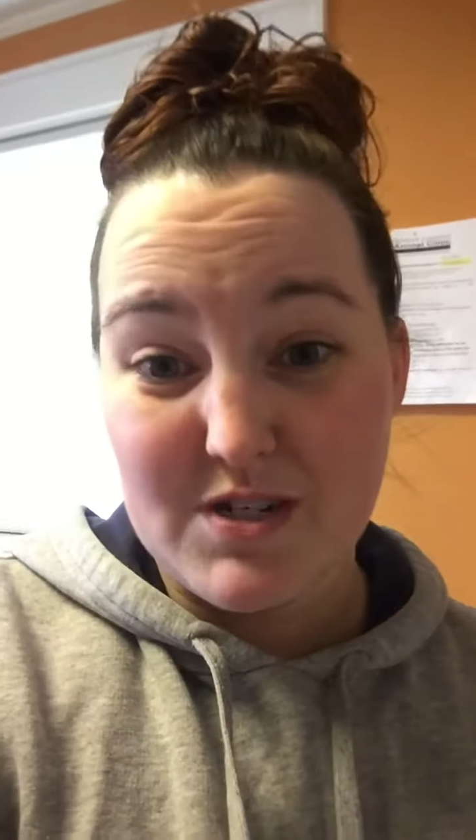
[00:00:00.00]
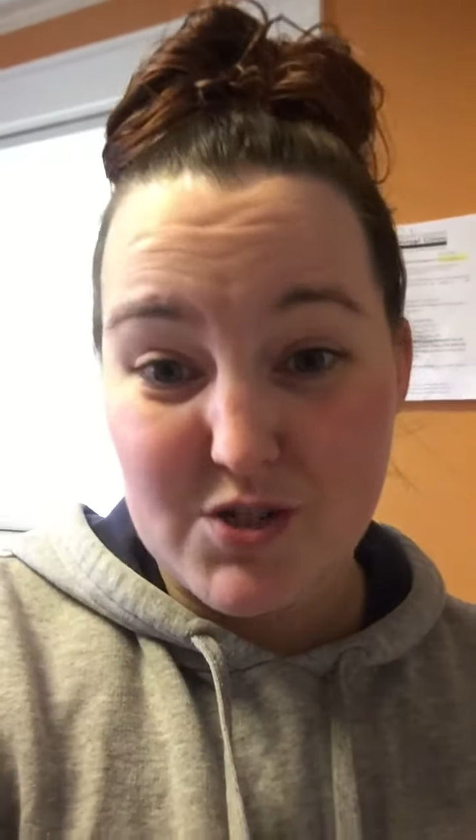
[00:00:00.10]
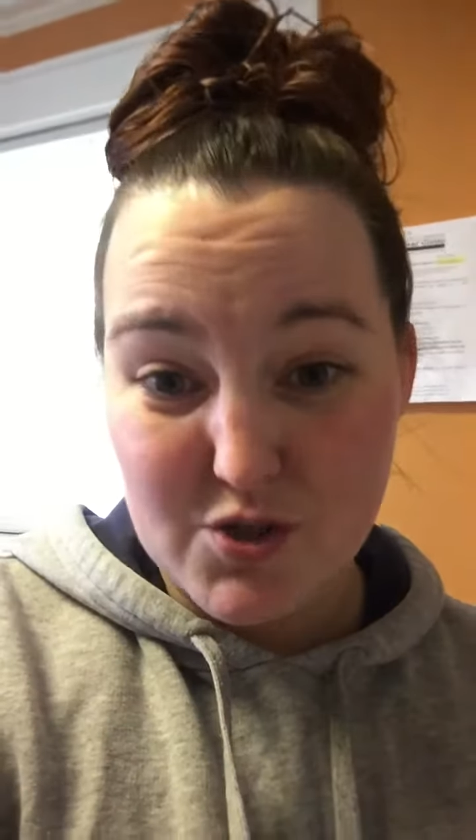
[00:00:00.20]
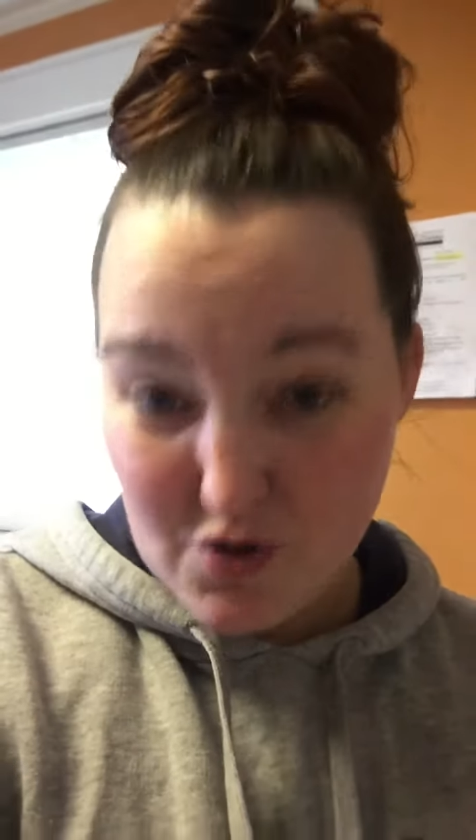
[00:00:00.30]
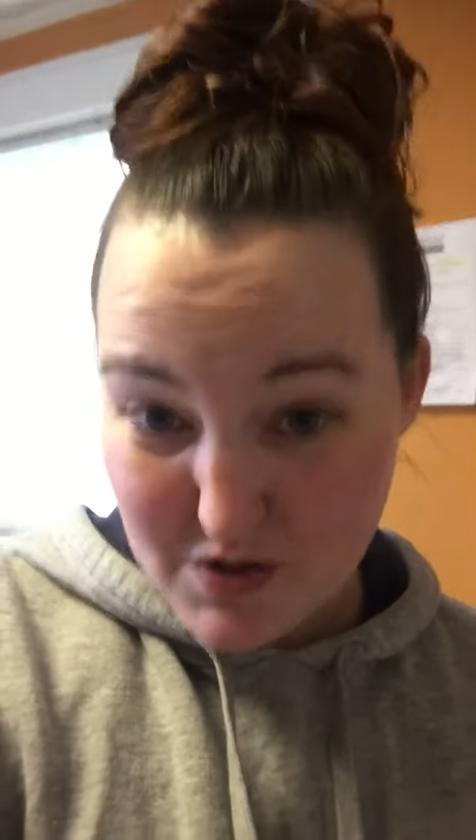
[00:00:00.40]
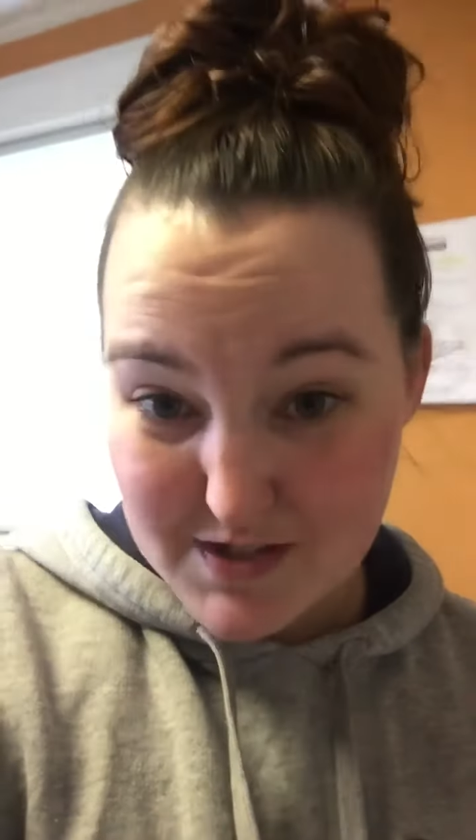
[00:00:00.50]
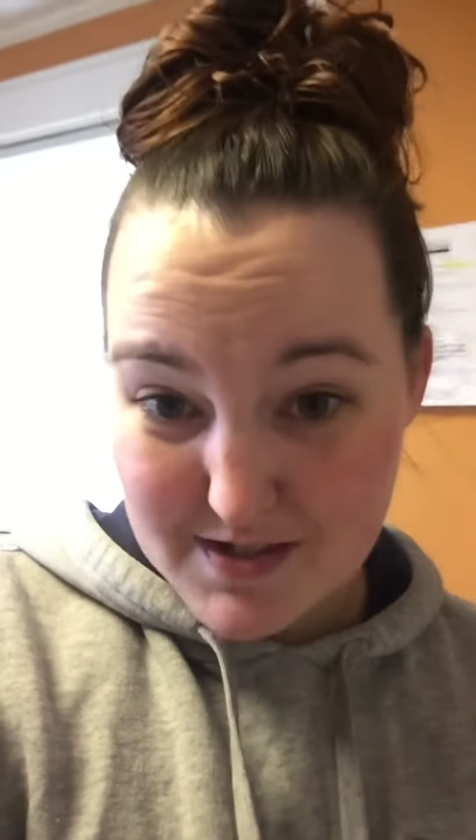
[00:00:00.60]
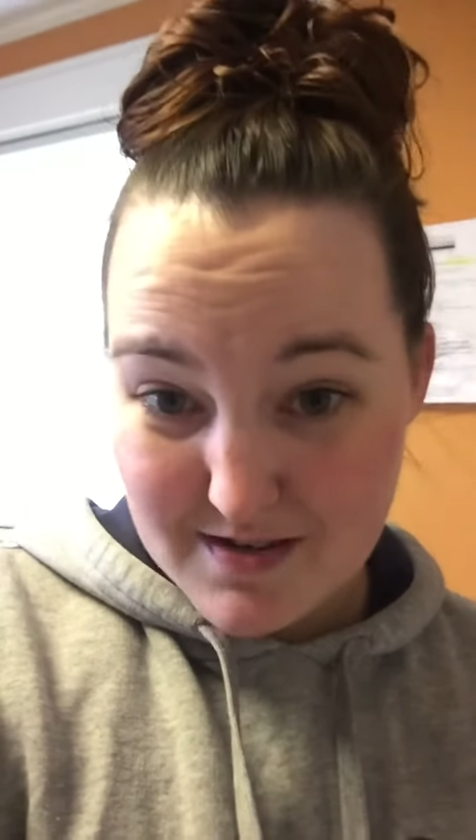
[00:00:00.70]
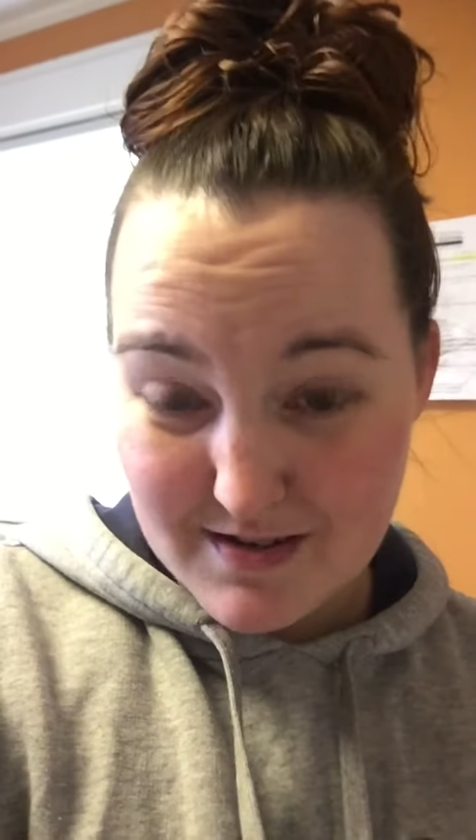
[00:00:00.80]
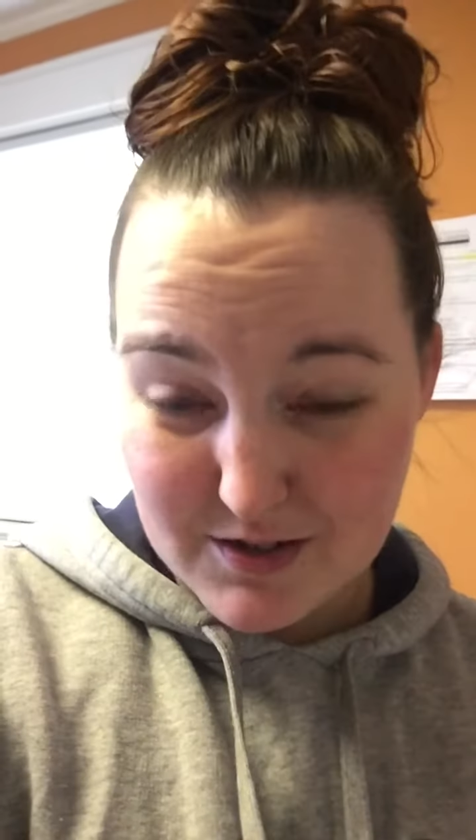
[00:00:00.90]

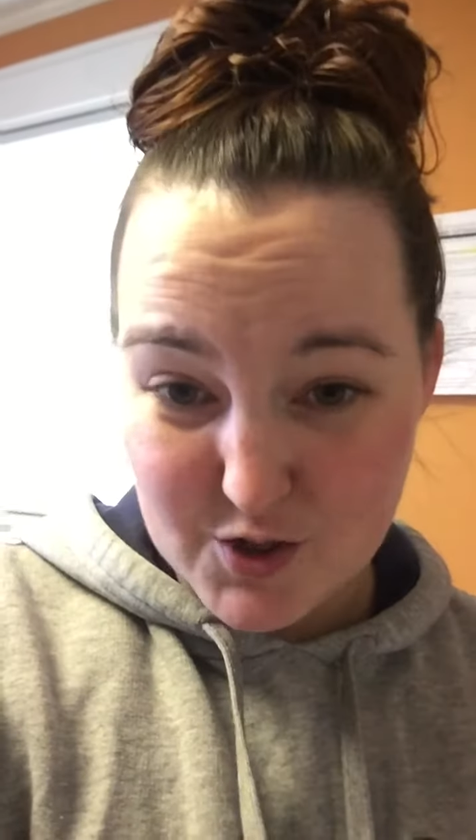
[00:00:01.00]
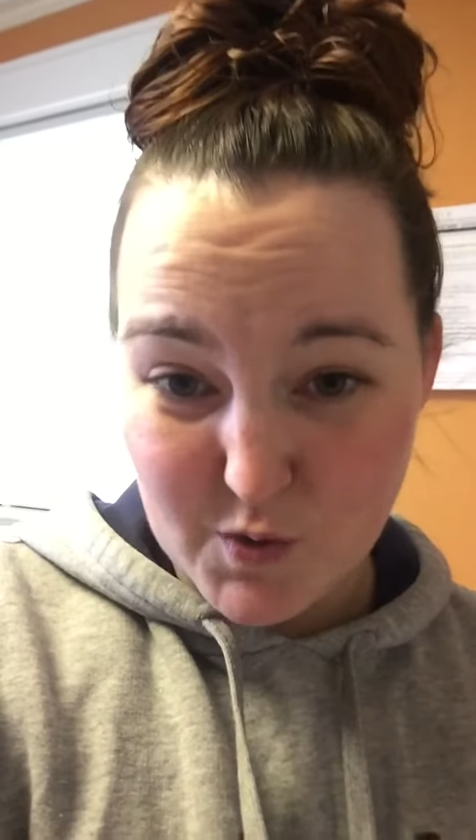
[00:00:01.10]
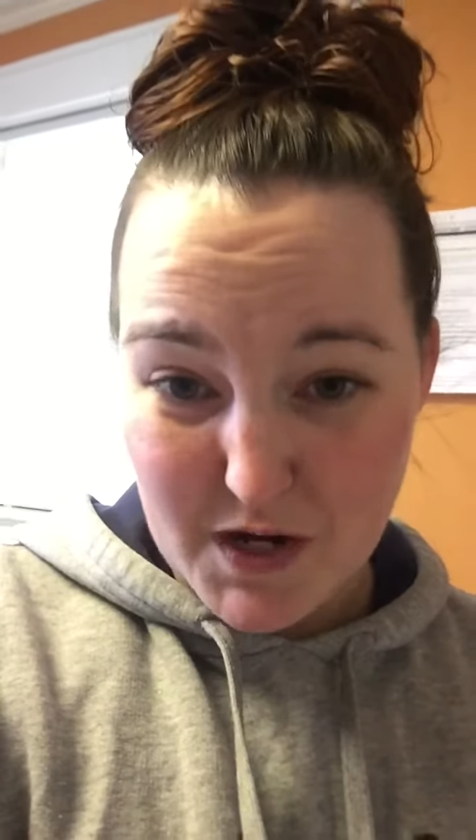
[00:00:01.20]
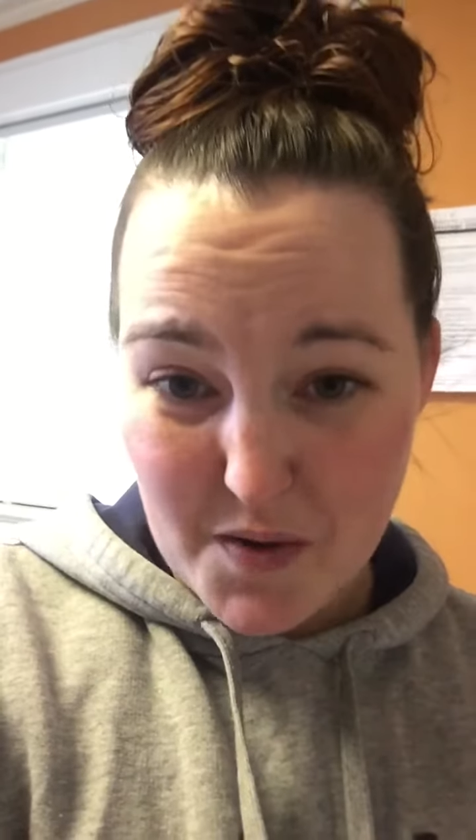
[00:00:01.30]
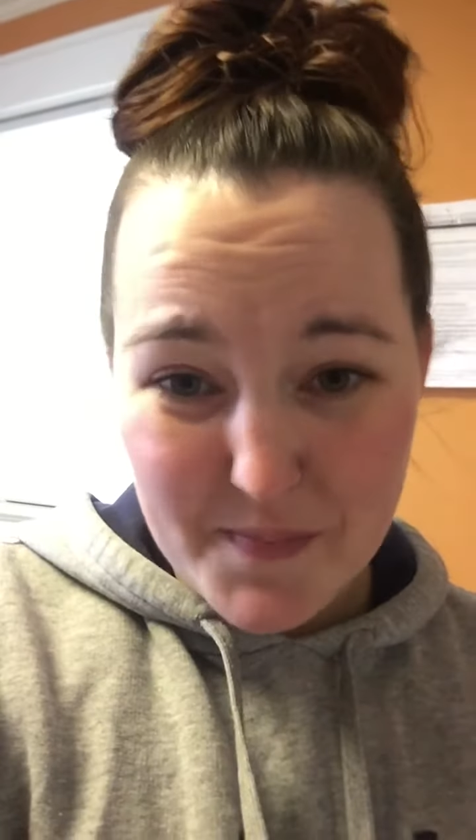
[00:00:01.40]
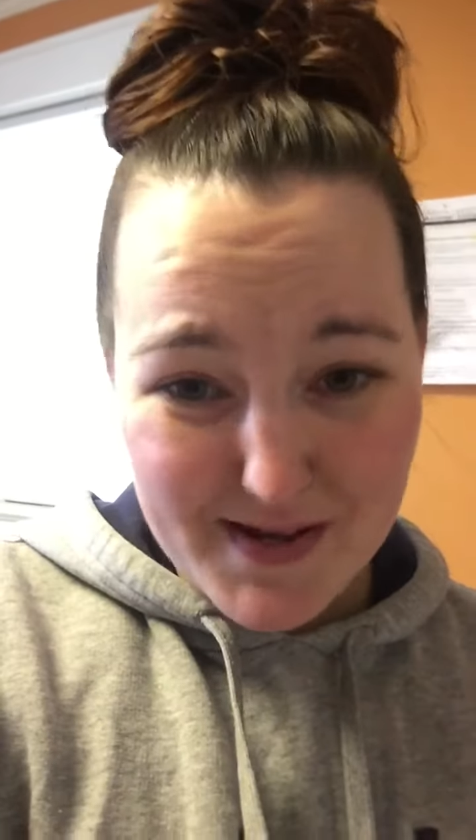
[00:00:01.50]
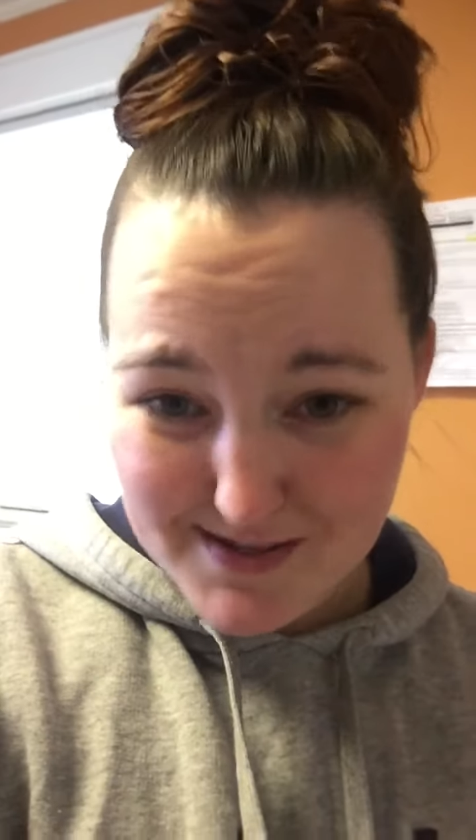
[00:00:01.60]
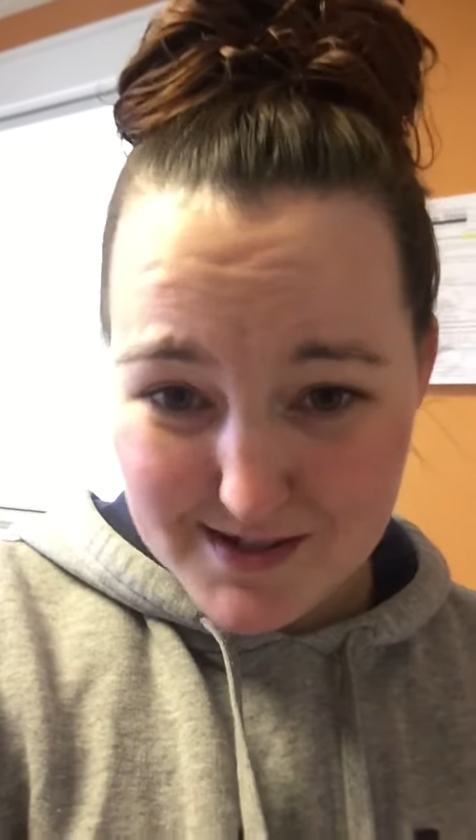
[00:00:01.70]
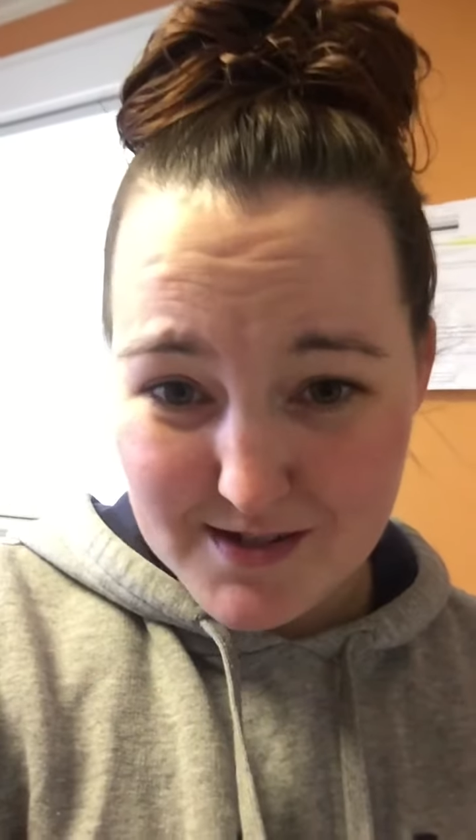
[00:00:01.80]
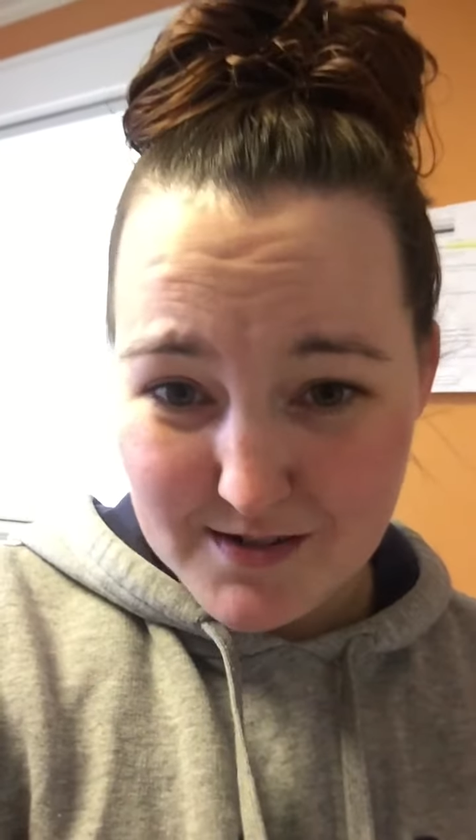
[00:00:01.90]
socks and sweaty
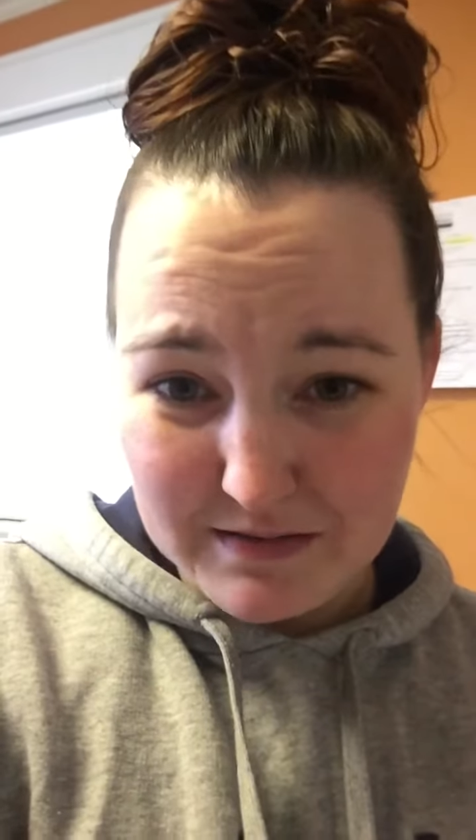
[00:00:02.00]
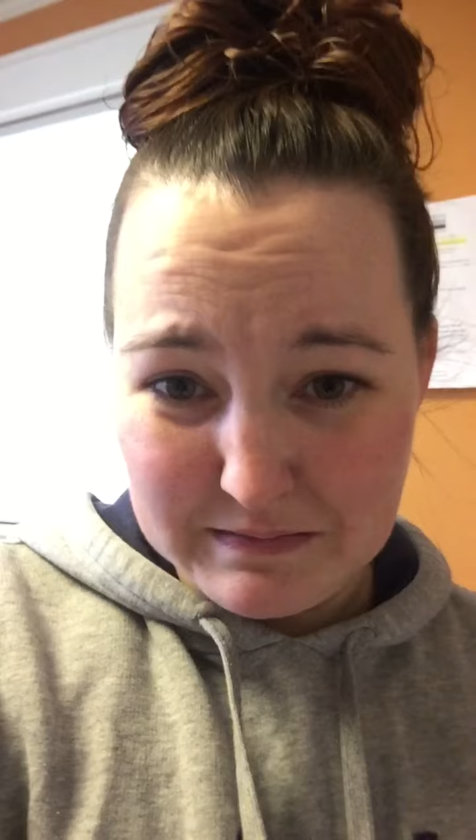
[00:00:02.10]
armpits.